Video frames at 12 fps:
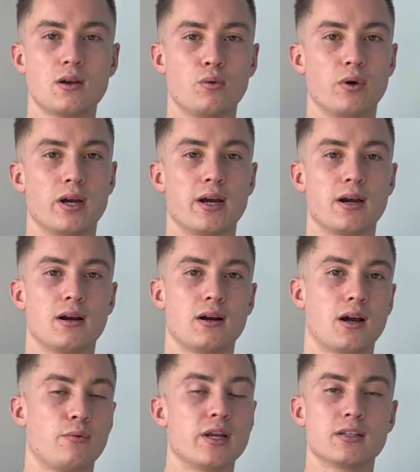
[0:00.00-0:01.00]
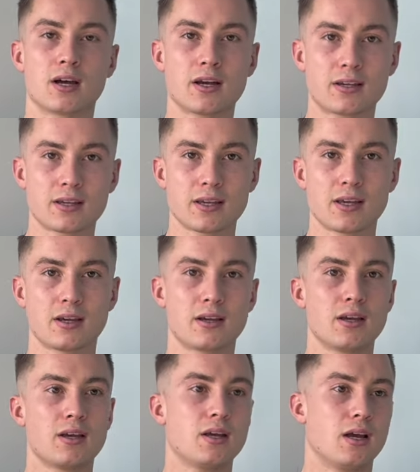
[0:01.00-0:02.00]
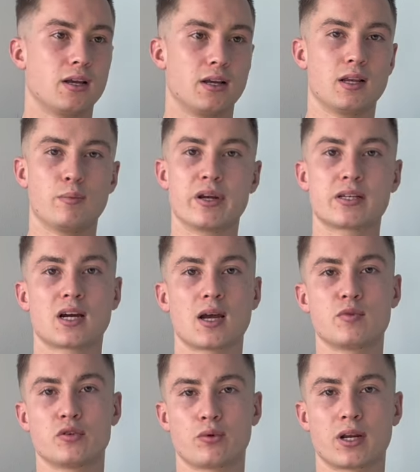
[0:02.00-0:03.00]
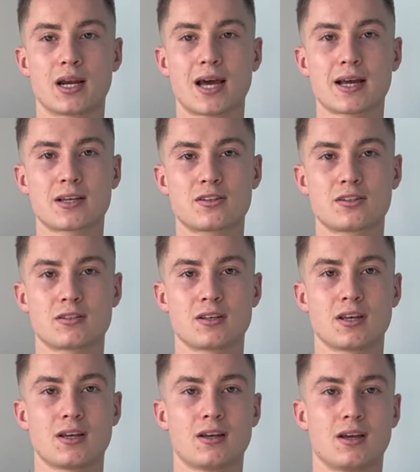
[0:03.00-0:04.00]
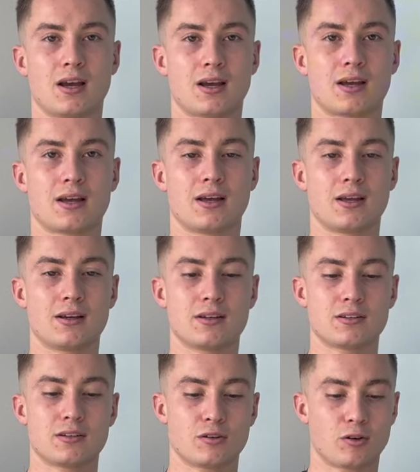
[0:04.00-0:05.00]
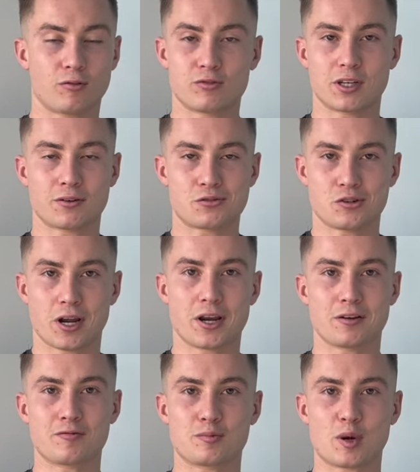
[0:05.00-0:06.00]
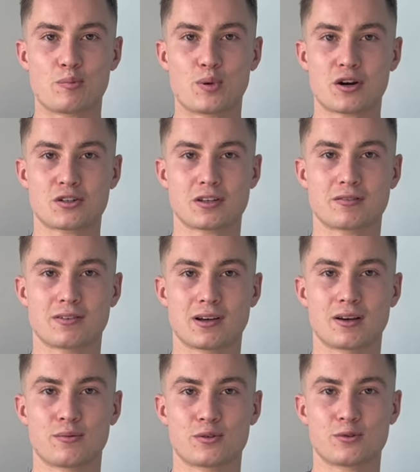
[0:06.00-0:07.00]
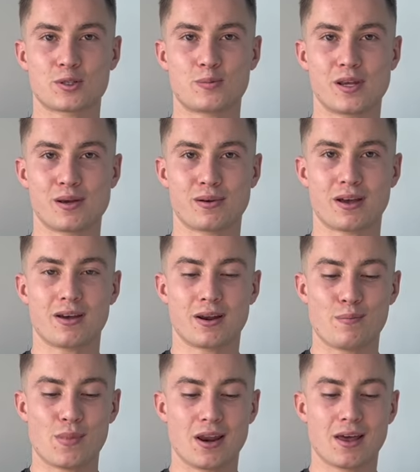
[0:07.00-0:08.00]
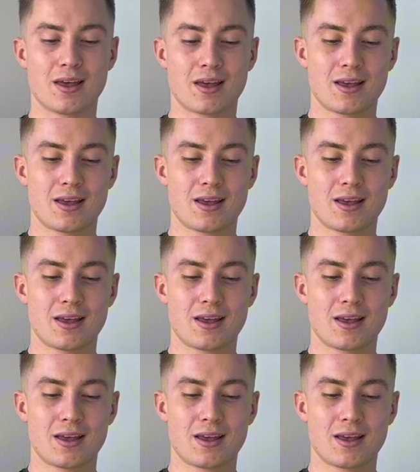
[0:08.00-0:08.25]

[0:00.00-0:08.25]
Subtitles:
where I went hiking, a little bit of time to relax, and obviously I was training for my boxing fight, which we'll speak about in a minute.